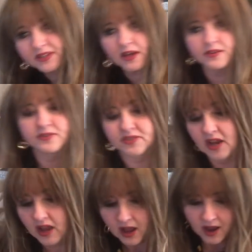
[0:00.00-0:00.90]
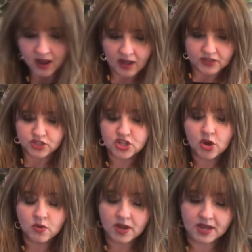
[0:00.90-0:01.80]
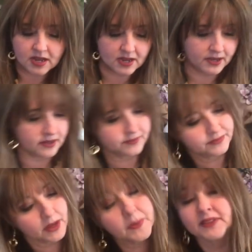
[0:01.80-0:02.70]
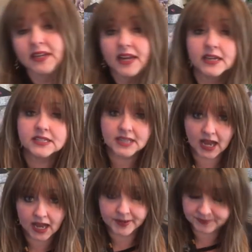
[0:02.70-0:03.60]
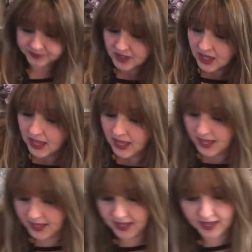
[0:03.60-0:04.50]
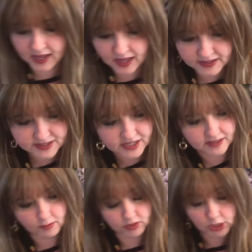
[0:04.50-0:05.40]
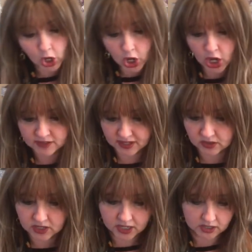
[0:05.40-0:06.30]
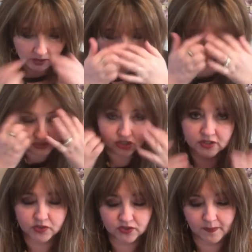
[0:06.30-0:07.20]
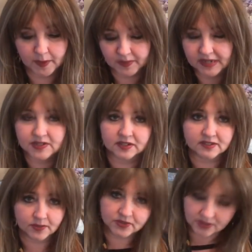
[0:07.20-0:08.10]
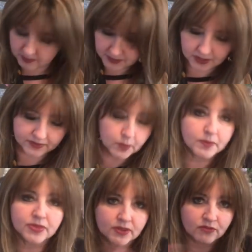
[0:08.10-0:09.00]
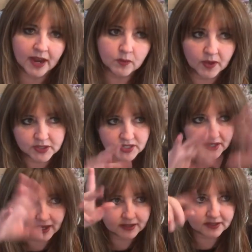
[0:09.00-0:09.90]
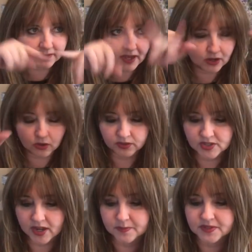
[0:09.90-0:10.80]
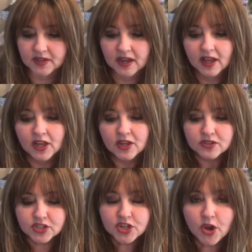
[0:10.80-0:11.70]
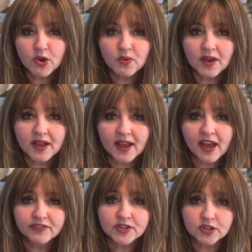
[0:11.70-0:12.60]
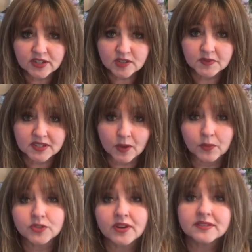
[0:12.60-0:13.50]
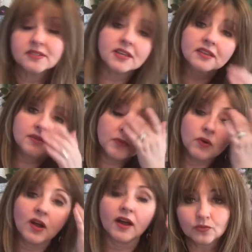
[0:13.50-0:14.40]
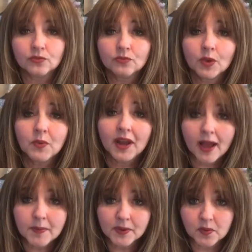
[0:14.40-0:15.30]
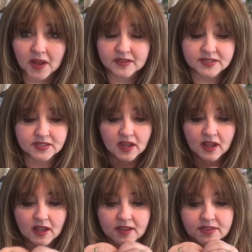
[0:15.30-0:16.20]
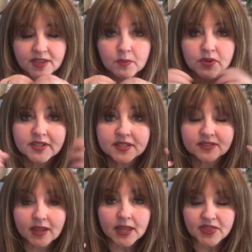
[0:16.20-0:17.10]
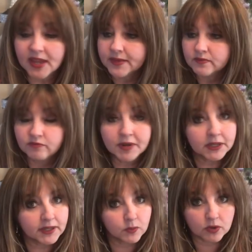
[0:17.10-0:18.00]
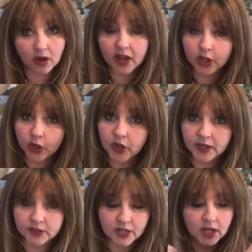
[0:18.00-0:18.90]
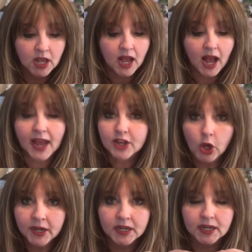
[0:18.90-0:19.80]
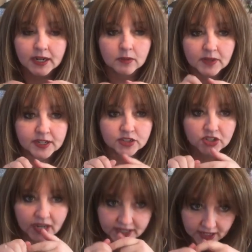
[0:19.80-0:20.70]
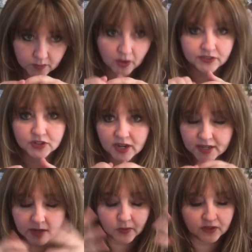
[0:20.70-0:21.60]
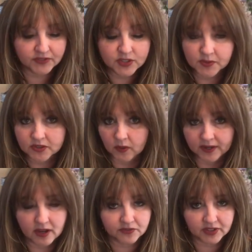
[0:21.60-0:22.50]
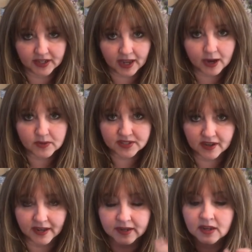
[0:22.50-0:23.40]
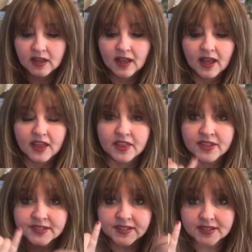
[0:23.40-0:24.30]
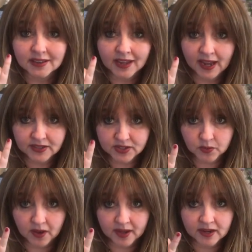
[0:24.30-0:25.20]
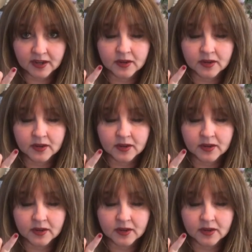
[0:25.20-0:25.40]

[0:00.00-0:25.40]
the others. So, put the nails on, and they were long. They looked like claws. I should have trimmed them, but I didn't because I was trying to, you know, they were the red ones, and they had some kind of gold tips. So, after Christmas, I tried to take them off. What happened was, they really were on good. I couldn't, and I'm like trying to get them off. This was going on for like hours on end. This is the last one, and